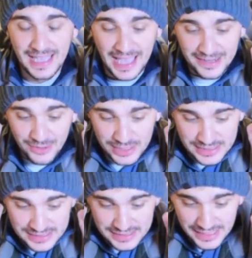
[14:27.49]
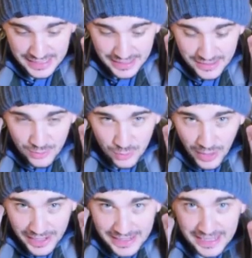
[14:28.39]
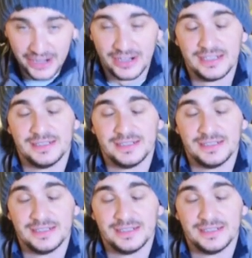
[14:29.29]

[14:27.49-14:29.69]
and you can see it right here.